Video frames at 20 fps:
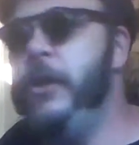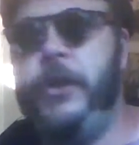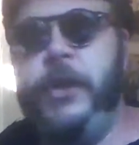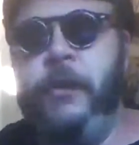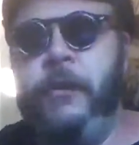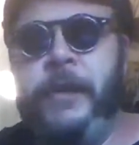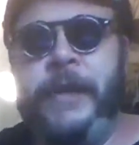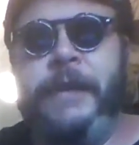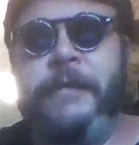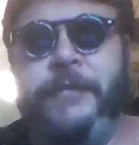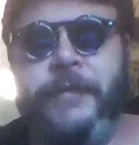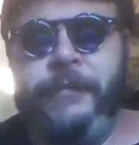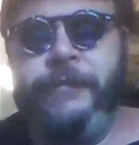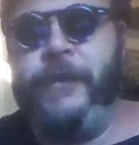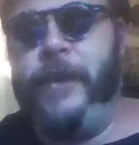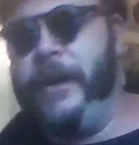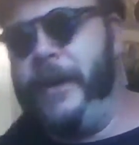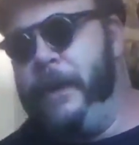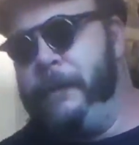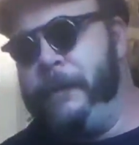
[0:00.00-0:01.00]
No one gives a
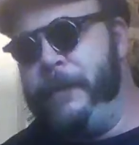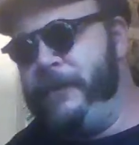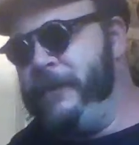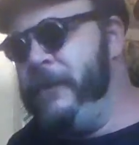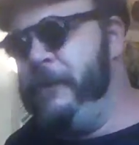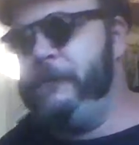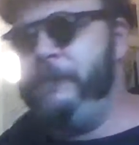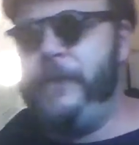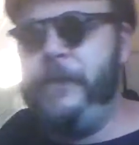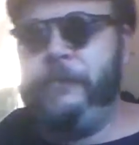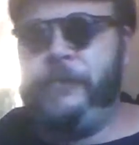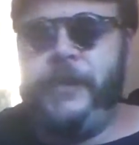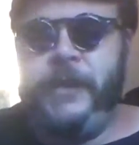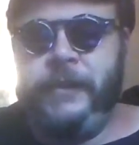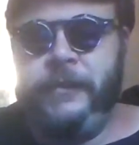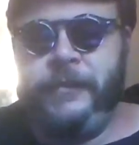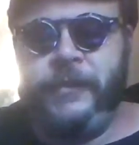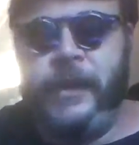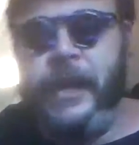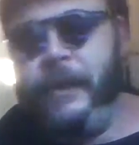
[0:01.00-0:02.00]
fuck. Episode
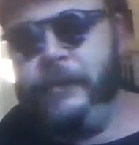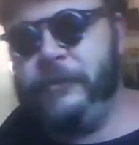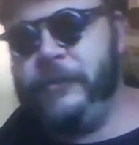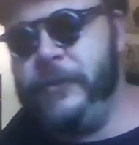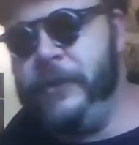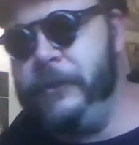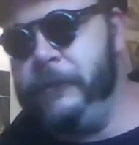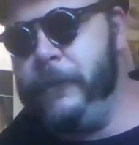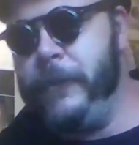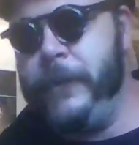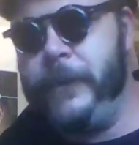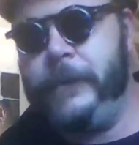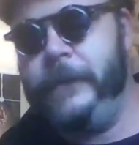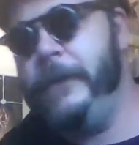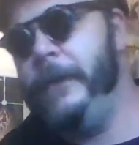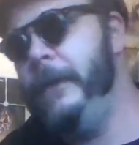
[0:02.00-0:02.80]
15 is the next good one.